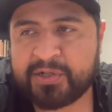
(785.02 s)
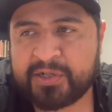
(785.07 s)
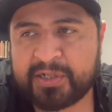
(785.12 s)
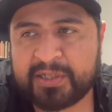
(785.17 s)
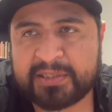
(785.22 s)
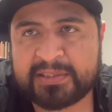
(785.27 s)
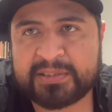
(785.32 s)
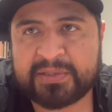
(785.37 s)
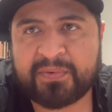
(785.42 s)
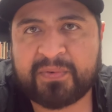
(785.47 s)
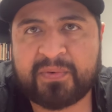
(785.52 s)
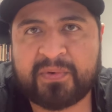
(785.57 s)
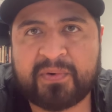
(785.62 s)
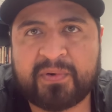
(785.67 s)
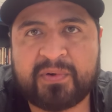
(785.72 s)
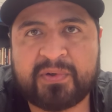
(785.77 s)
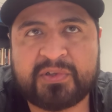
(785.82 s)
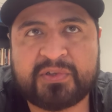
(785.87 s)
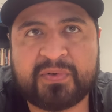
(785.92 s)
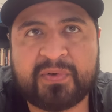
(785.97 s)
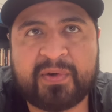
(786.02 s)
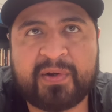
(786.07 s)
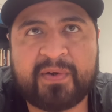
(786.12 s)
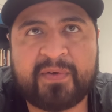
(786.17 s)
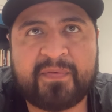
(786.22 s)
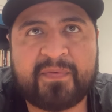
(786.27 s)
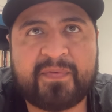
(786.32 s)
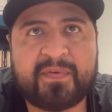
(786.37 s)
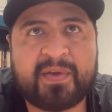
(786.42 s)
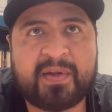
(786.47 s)
us or sort
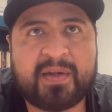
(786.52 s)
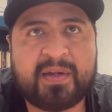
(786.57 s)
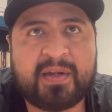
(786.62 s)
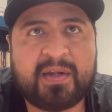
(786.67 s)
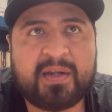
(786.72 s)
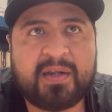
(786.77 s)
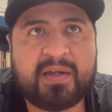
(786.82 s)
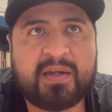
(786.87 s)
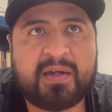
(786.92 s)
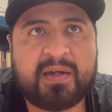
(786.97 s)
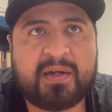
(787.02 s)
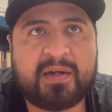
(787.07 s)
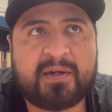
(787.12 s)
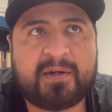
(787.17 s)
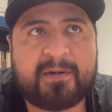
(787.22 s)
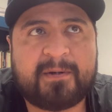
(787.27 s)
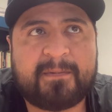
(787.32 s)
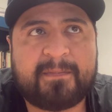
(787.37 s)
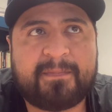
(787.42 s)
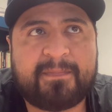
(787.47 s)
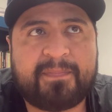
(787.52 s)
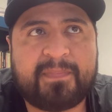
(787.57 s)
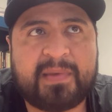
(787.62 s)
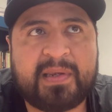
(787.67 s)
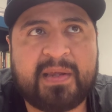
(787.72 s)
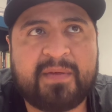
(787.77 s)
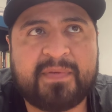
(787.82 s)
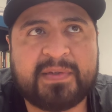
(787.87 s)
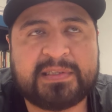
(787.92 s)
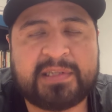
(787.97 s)
of
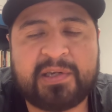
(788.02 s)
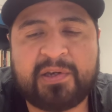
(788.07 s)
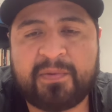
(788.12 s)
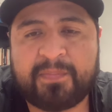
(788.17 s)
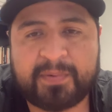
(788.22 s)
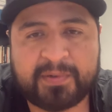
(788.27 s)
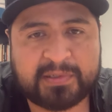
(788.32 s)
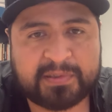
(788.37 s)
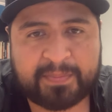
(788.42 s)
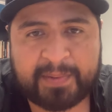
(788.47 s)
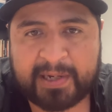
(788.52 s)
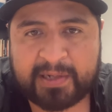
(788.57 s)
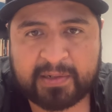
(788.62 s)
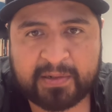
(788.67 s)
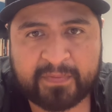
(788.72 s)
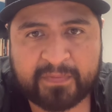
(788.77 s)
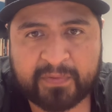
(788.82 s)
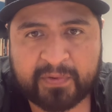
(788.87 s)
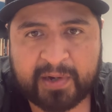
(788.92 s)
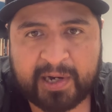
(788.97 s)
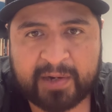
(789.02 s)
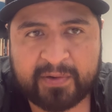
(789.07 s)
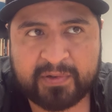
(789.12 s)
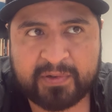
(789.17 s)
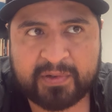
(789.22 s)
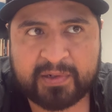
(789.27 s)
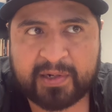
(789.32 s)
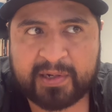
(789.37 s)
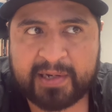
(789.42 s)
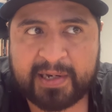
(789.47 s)
give us a new perspective or
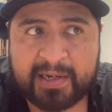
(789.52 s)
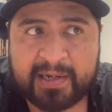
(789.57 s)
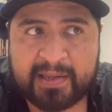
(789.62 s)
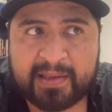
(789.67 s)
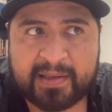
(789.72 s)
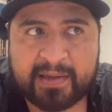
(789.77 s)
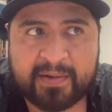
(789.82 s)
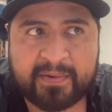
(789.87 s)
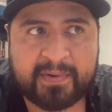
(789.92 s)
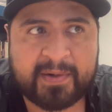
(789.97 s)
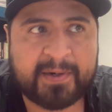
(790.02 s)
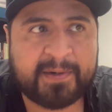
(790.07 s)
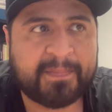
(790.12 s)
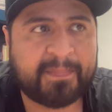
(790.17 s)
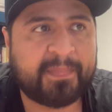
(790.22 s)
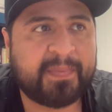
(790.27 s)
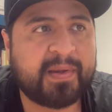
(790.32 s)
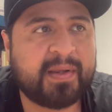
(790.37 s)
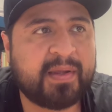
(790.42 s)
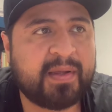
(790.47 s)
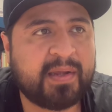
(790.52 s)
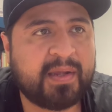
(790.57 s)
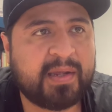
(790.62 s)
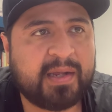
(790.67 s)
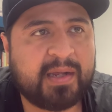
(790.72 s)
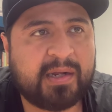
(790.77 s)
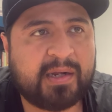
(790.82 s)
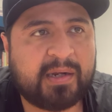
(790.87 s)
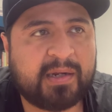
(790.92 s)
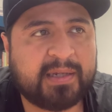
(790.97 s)
outlook on anything, right?
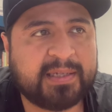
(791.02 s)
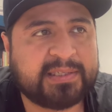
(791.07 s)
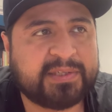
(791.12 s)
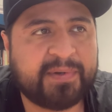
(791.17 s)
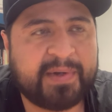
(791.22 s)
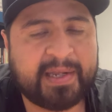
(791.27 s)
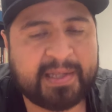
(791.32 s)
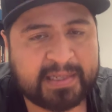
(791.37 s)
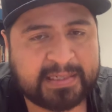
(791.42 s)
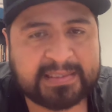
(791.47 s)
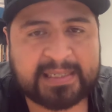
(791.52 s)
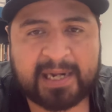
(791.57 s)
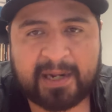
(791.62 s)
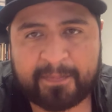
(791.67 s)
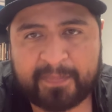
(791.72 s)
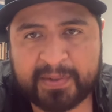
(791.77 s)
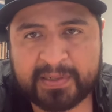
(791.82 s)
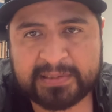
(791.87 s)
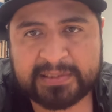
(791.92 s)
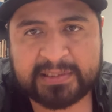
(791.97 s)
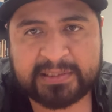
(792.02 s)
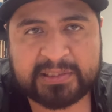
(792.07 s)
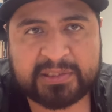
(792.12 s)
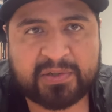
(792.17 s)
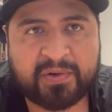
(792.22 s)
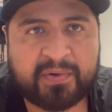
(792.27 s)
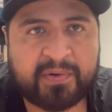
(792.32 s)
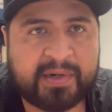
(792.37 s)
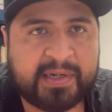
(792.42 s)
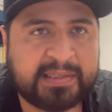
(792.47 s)
So again, this happens in
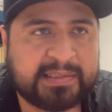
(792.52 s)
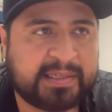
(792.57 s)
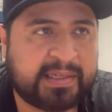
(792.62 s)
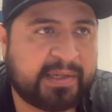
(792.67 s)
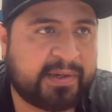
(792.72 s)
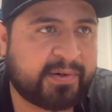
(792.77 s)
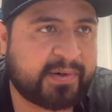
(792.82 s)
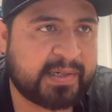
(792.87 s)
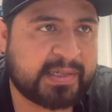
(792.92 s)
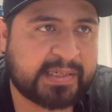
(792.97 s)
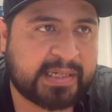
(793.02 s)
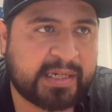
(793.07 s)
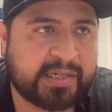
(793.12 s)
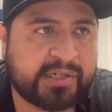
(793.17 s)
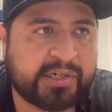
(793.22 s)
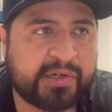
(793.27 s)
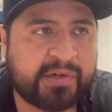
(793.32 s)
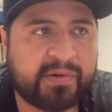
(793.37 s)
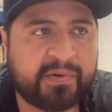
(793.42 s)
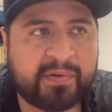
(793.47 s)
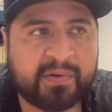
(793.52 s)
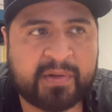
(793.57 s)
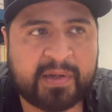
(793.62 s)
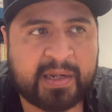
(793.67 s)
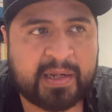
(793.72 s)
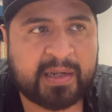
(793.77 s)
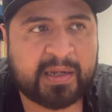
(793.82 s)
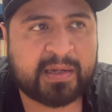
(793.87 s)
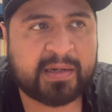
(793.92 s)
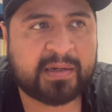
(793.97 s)
stories, and they're intentional,
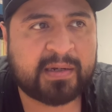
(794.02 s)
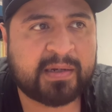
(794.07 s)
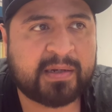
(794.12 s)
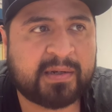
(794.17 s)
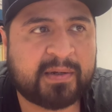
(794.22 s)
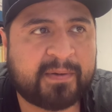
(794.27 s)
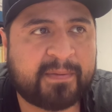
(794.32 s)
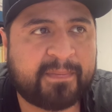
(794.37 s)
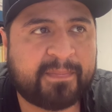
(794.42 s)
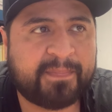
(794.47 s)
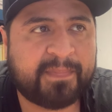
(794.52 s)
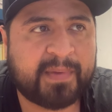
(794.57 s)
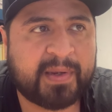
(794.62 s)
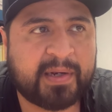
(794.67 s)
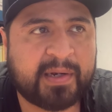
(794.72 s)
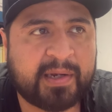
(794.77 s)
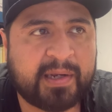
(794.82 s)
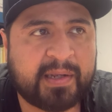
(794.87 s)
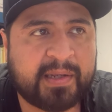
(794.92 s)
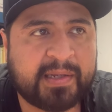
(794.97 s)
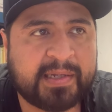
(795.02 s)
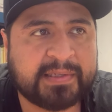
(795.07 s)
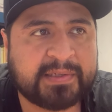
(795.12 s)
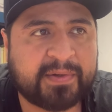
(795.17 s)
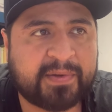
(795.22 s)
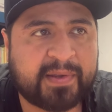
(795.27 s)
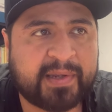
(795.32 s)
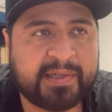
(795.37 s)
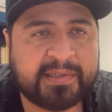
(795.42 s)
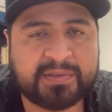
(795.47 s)
and again, these
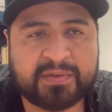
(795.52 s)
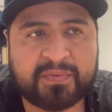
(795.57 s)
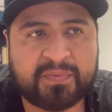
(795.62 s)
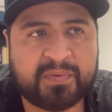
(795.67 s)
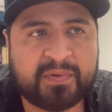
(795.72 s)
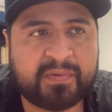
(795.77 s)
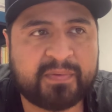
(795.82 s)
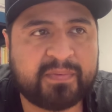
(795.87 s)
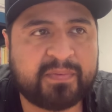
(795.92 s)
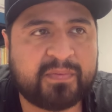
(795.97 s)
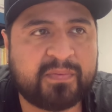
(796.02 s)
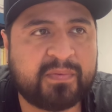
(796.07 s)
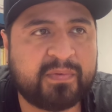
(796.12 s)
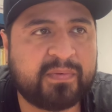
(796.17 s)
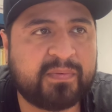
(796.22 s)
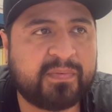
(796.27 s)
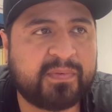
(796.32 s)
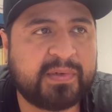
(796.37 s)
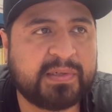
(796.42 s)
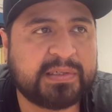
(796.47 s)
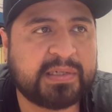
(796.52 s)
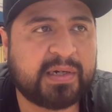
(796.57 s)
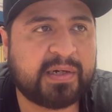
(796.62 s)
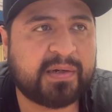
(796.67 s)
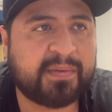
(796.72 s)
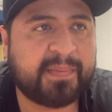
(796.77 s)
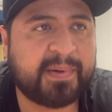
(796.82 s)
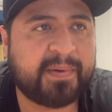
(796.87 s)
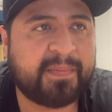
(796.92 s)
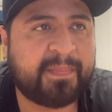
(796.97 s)
are things that we'll
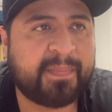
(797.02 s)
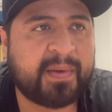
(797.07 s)
talk about.